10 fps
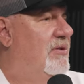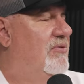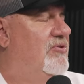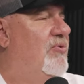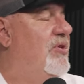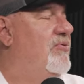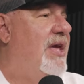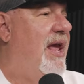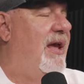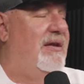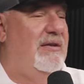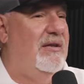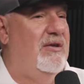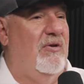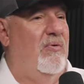Yeah. So you can,
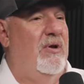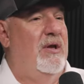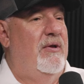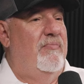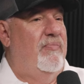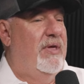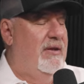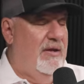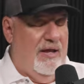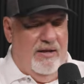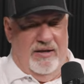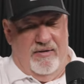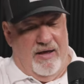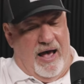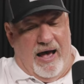you know, in in
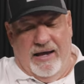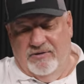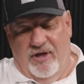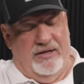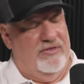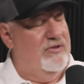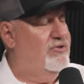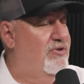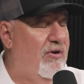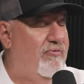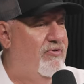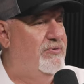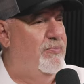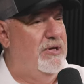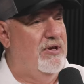I like the
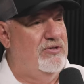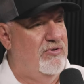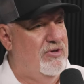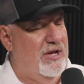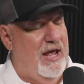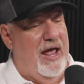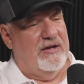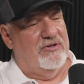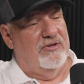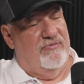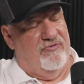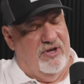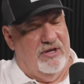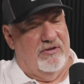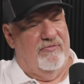surface because you can actually
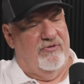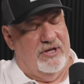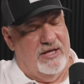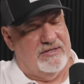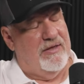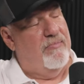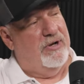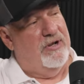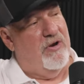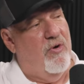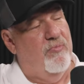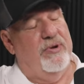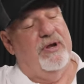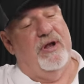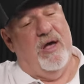feel if you get somebody to
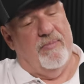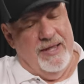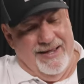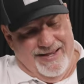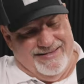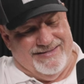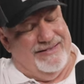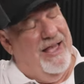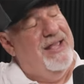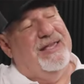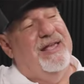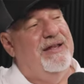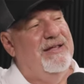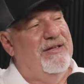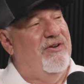open it up, it's like
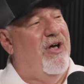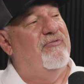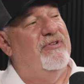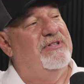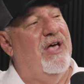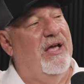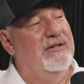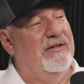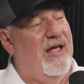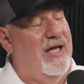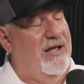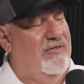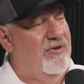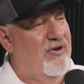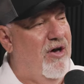hitting it off a tight lie
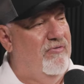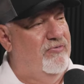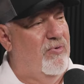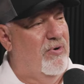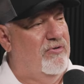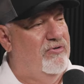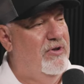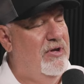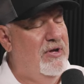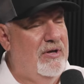on the golf course. Yeah.